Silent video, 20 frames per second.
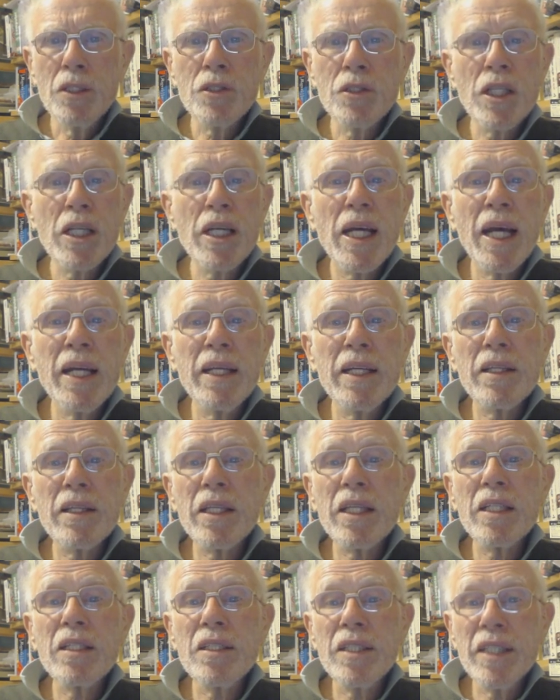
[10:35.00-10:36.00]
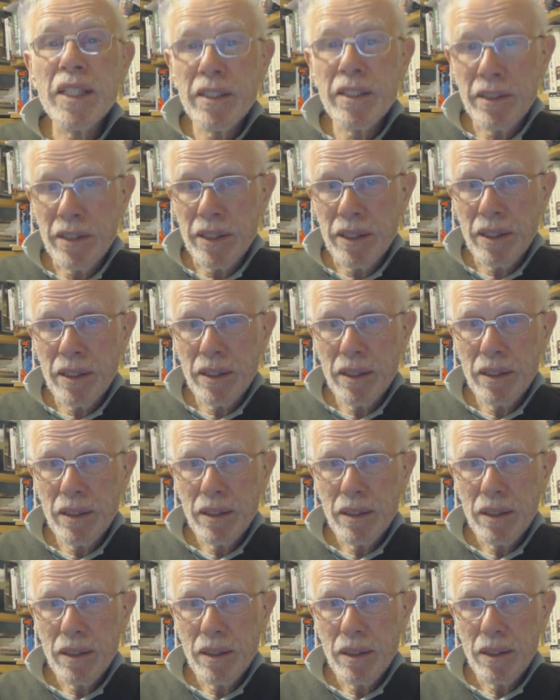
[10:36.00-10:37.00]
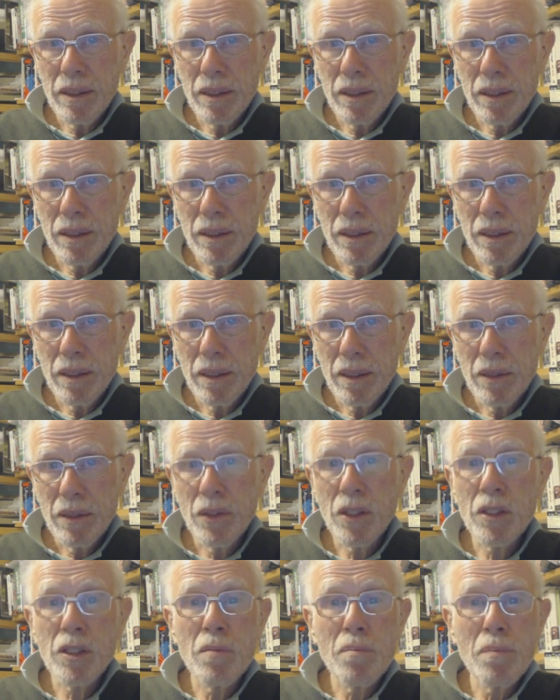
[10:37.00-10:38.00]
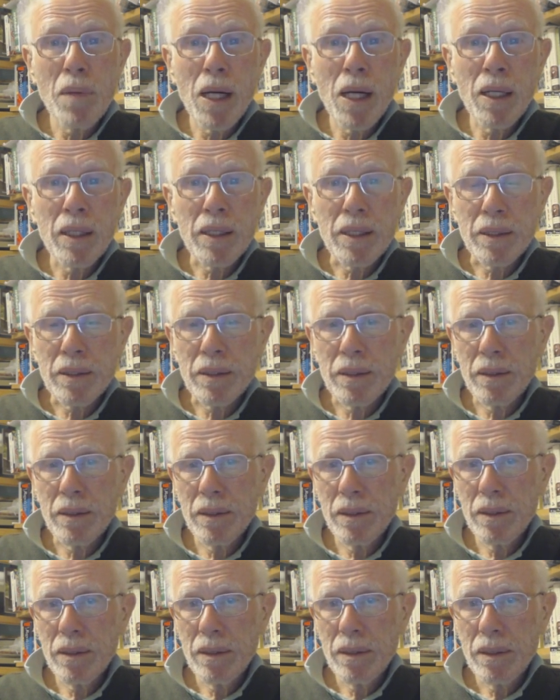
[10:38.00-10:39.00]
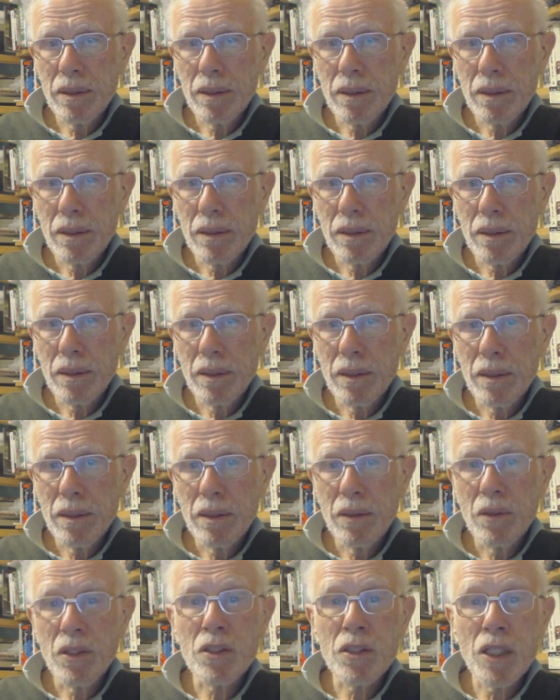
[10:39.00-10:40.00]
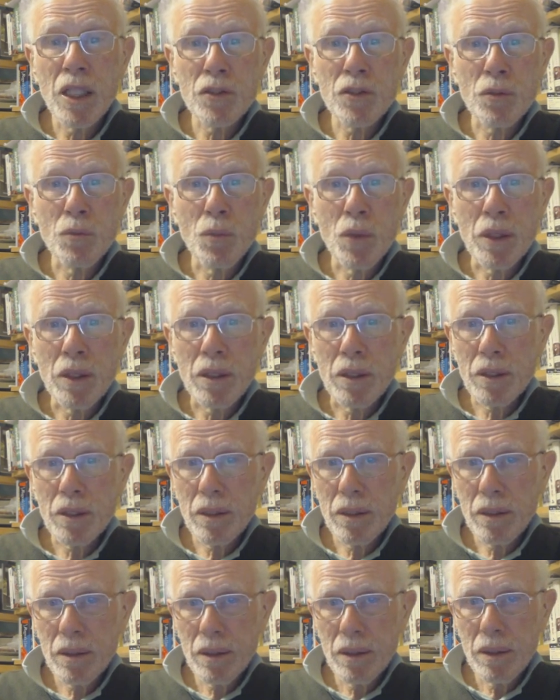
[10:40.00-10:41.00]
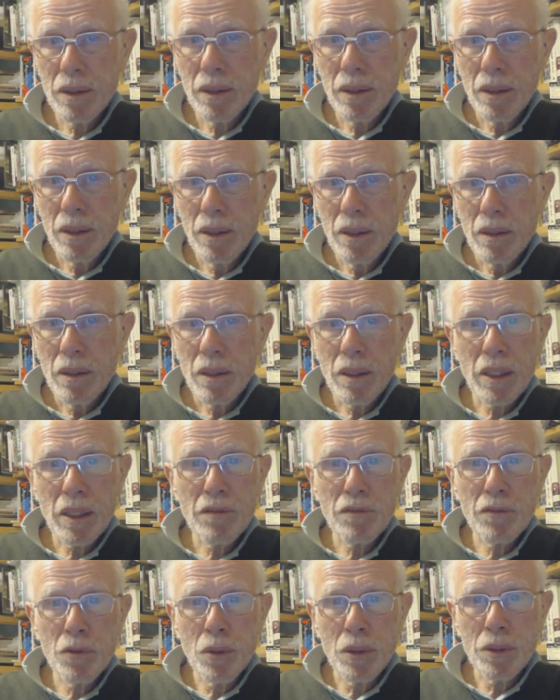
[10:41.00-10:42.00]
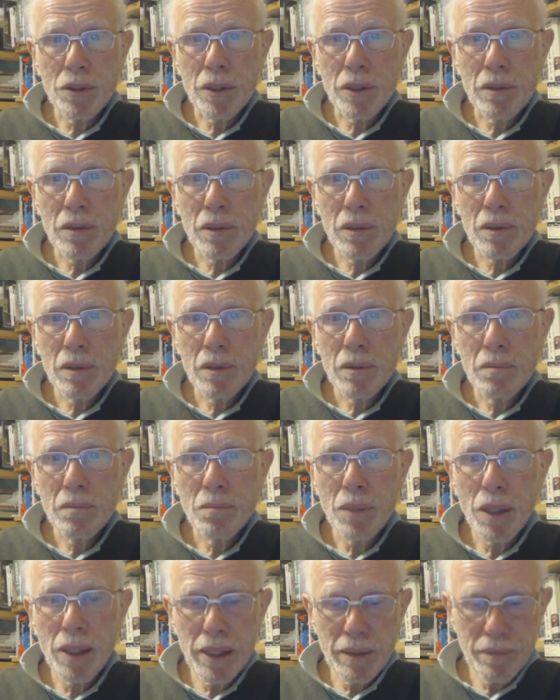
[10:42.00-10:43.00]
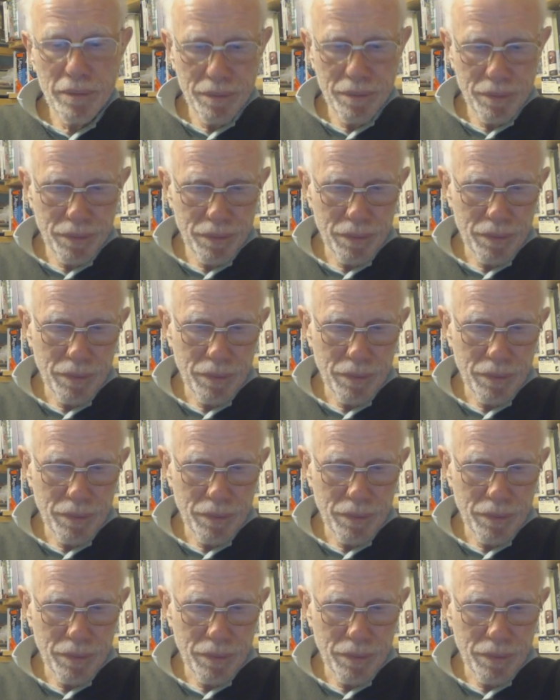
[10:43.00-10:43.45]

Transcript: Is there anything dearer than a bargain that doesn't work? Thank you for watching. Bye.